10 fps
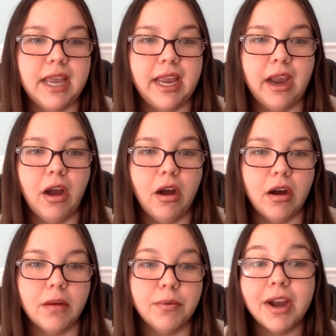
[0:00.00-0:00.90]
they
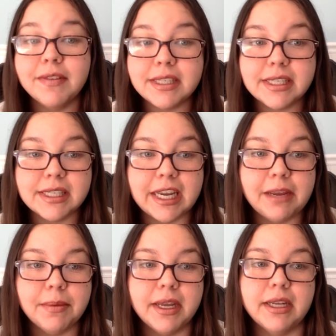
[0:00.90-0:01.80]
are privacy
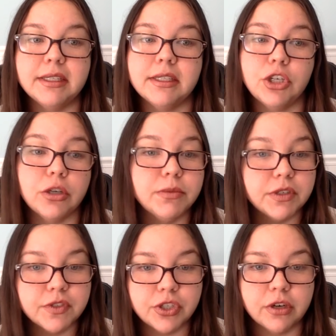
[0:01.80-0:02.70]
statements,
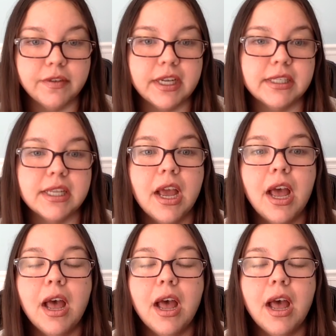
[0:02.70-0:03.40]
terms of service,